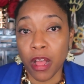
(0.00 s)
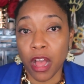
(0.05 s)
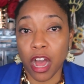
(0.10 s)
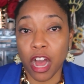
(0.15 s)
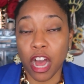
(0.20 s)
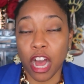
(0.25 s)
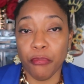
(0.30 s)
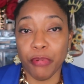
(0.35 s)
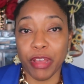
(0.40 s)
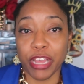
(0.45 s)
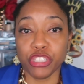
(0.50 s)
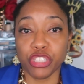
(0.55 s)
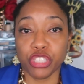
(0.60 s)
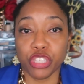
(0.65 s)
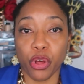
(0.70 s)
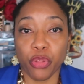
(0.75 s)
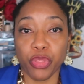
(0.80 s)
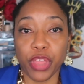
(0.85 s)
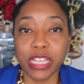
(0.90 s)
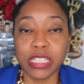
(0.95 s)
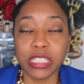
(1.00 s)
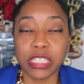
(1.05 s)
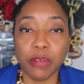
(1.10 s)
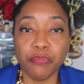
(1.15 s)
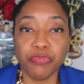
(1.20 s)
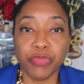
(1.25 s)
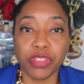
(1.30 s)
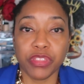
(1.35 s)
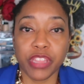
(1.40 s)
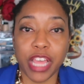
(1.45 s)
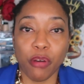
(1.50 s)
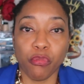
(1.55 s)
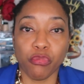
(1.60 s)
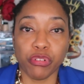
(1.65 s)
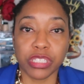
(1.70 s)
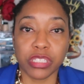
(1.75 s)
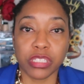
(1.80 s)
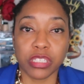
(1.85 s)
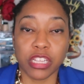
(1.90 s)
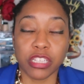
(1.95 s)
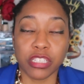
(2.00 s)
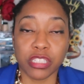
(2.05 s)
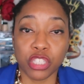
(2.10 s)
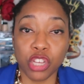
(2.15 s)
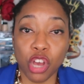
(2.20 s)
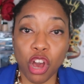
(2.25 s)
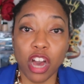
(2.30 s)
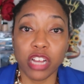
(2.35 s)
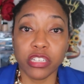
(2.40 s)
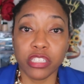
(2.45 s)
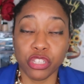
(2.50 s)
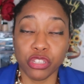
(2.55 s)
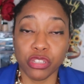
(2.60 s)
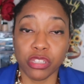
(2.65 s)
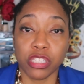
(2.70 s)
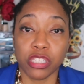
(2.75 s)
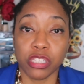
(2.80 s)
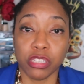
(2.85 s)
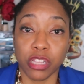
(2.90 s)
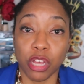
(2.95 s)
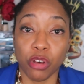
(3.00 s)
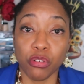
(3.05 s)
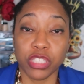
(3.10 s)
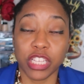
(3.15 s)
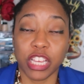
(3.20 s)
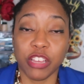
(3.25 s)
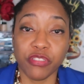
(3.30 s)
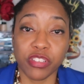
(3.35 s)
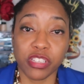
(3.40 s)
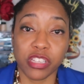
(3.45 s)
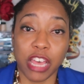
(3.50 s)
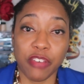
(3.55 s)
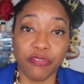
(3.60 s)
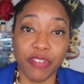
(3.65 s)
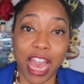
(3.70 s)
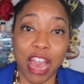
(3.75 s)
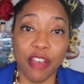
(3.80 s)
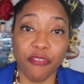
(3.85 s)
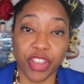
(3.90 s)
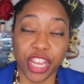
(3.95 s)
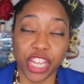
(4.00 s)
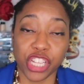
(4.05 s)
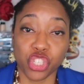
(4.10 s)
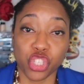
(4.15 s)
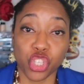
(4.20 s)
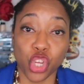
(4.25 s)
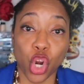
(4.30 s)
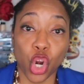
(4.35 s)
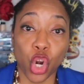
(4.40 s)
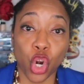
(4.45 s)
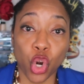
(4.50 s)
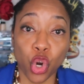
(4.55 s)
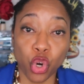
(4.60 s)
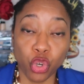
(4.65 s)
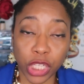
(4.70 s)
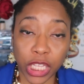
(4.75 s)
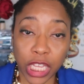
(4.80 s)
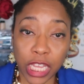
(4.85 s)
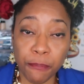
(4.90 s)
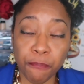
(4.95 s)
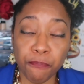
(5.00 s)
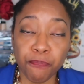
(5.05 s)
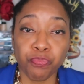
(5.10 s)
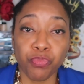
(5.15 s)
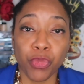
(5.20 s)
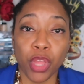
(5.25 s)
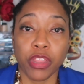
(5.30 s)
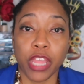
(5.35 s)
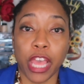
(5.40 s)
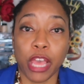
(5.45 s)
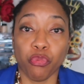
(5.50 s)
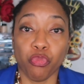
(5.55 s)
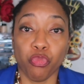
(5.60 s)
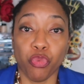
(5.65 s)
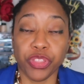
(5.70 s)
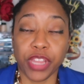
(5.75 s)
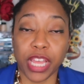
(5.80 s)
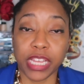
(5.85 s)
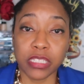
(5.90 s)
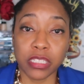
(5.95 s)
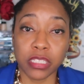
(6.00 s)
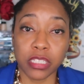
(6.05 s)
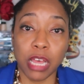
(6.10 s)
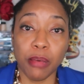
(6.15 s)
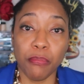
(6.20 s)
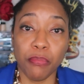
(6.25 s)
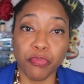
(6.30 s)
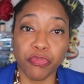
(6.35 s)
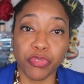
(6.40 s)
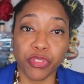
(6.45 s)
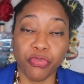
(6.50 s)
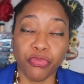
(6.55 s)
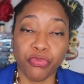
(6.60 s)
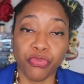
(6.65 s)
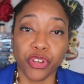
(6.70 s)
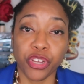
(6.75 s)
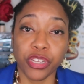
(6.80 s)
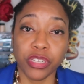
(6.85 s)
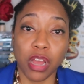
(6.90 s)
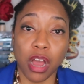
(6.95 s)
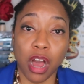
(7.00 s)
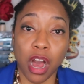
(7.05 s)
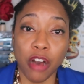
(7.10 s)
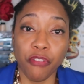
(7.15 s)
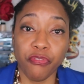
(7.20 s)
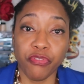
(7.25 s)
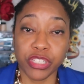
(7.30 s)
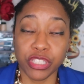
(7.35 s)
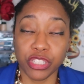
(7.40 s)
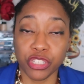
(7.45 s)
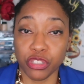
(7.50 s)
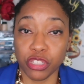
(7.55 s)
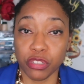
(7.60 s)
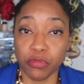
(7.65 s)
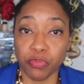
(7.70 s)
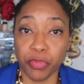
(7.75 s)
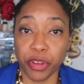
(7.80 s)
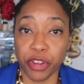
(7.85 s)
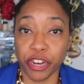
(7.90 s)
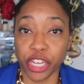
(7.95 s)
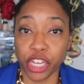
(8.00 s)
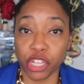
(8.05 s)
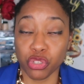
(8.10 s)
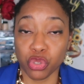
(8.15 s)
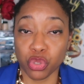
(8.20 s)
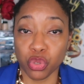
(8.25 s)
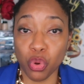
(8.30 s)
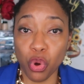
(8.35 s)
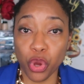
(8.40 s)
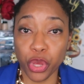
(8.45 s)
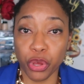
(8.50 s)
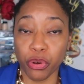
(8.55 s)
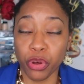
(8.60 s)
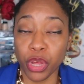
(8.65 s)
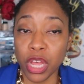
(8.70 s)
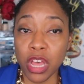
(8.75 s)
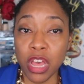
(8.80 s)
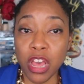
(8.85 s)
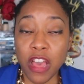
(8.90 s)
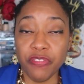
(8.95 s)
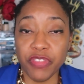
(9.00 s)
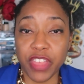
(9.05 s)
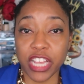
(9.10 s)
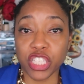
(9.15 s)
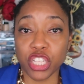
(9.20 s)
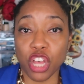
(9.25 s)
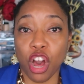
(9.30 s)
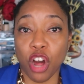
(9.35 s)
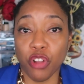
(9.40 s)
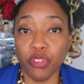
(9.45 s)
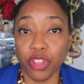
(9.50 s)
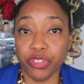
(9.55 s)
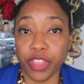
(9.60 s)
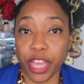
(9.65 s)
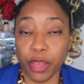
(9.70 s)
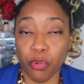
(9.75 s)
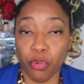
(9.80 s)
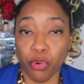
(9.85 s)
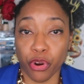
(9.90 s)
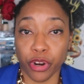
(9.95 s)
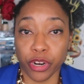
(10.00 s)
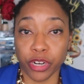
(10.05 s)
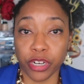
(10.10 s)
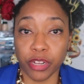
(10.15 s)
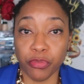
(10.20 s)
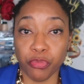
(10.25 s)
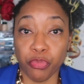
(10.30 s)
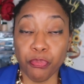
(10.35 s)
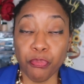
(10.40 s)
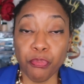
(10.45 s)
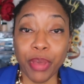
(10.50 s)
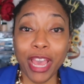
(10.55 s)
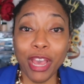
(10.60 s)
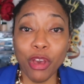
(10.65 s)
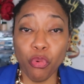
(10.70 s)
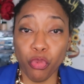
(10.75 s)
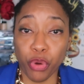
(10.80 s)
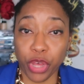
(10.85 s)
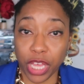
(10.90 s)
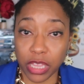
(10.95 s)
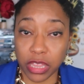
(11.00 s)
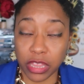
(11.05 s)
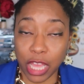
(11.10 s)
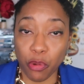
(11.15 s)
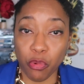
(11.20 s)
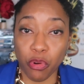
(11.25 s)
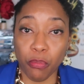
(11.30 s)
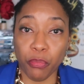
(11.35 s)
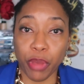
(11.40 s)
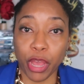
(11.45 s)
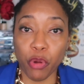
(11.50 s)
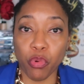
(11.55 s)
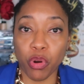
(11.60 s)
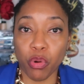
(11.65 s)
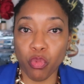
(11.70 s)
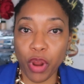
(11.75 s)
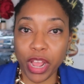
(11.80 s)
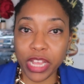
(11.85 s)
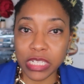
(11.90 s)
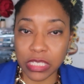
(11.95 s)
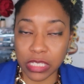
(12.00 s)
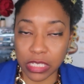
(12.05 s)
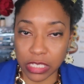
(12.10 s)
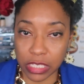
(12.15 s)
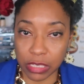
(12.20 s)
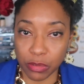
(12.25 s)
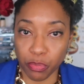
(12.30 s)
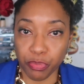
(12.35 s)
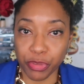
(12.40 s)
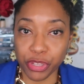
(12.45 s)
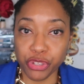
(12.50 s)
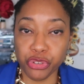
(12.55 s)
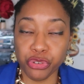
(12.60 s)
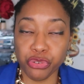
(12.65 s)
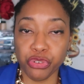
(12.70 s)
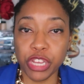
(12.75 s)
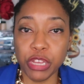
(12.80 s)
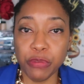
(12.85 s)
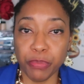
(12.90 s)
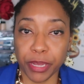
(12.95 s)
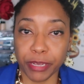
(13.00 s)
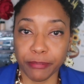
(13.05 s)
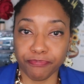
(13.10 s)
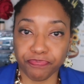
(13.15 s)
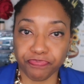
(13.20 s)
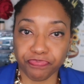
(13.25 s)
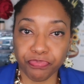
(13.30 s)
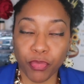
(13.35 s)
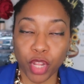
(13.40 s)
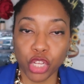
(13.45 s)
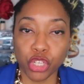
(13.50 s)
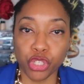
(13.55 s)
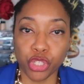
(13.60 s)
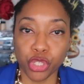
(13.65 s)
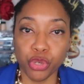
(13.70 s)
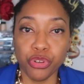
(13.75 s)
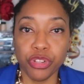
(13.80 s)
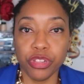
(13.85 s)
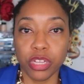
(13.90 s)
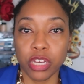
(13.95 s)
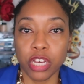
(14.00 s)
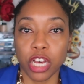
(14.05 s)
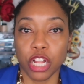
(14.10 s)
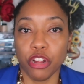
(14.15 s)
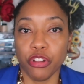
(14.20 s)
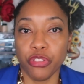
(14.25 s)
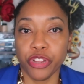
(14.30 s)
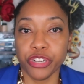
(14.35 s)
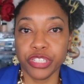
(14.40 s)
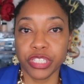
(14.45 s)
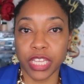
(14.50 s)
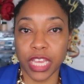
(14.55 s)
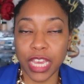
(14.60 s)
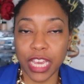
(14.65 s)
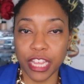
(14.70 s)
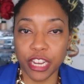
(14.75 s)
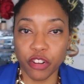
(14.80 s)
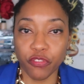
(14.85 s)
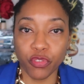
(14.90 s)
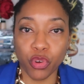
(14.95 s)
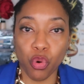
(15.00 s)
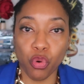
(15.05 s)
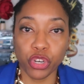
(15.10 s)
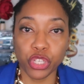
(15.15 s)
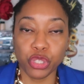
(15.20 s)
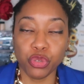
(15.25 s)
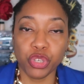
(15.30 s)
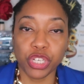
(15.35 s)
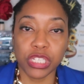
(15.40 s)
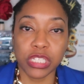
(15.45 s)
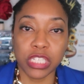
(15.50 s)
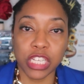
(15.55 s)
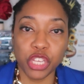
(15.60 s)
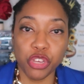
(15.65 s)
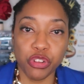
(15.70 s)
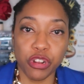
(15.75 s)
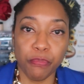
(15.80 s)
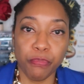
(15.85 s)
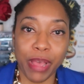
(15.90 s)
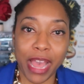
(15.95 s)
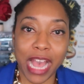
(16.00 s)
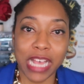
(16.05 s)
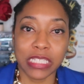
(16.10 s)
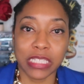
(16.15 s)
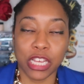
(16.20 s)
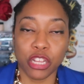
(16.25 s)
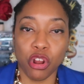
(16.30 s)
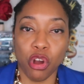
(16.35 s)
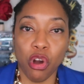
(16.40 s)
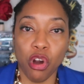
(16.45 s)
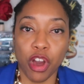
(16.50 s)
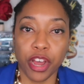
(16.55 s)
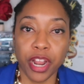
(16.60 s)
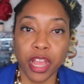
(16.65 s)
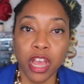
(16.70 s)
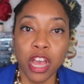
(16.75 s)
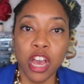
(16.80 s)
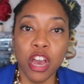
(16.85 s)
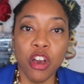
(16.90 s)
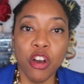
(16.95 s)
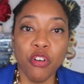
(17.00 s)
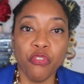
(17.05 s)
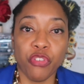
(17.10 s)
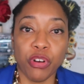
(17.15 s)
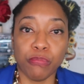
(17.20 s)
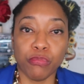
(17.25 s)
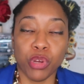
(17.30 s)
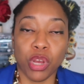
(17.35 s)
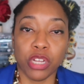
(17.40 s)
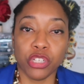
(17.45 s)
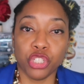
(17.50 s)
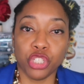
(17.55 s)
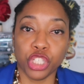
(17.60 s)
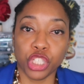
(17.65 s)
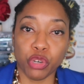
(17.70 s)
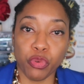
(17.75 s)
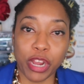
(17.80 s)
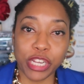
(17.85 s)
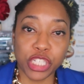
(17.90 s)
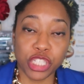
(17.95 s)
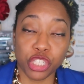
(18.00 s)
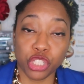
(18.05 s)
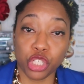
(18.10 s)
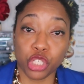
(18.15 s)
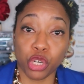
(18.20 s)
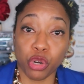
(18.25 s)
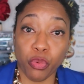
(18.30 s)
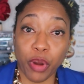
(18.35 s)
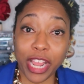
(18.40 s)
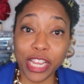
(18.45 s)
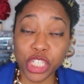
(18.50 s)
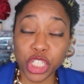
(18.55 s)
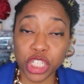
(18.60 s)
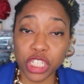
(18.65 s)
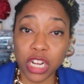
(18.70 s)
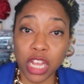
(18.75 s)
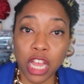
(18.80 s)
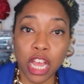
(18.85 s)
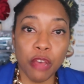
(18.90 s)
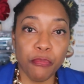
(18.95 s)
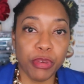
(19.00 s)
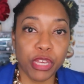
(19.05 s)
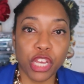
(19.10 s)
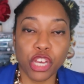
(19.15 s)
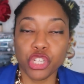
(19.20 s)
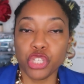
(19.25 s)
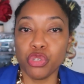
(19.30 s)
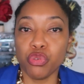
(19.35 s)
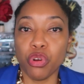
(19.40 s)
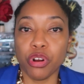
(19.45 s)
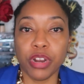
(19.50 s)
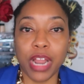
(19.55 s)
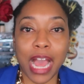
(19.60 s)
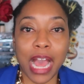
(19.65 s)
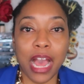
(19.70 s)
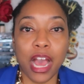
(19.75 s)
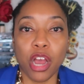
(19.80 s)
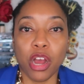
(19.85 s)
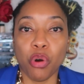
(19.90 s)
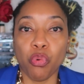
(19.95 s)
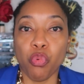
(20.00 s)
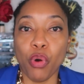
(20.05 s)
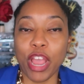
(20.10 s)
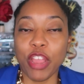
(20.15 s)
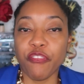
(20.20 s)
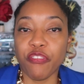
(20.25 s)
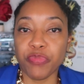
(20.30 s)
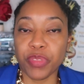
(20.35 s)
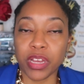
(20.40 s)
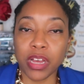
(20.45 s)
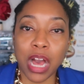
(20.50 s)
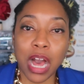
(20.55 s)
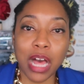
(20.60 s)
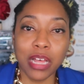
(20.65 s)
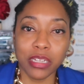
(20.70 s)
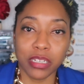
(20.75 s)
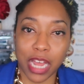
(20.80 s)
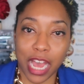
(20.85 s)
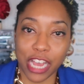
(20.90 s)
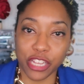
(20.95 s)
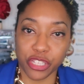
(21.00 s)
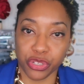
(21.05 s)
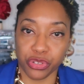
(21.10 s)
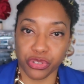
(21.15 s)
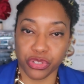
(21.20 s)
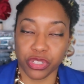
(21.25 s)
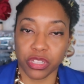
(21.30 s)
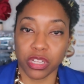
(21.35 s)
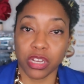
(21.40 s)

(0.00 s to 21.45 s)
And so that's something that is taught to those enslaved Africans early, and when they set the foot off into the American soil, that's all that they were met with. They were met with racism, mistreatment due to the color of their skin. And of course you continue to pass that on from generation to generation, because you are not away from the colonizers.